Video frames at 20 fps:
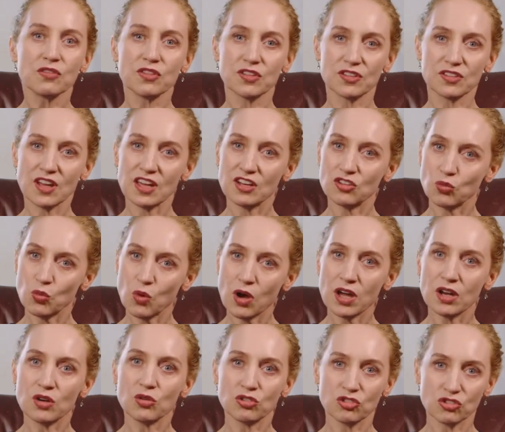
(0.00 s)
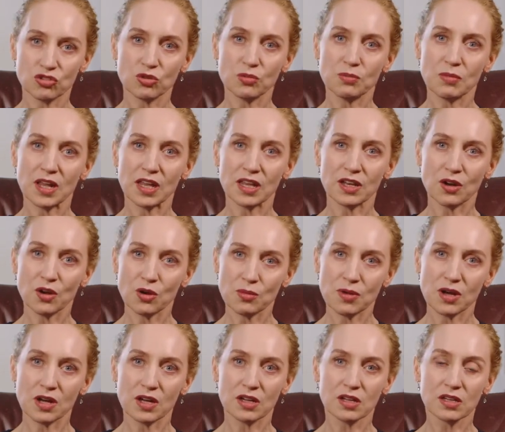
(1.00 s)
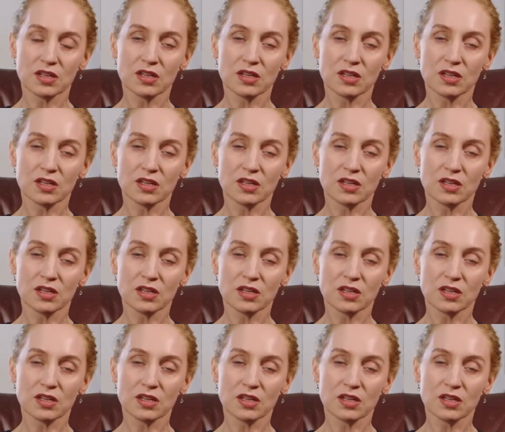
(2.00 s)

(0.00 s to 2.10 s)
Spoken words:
for stage 1 or 2 melanoma.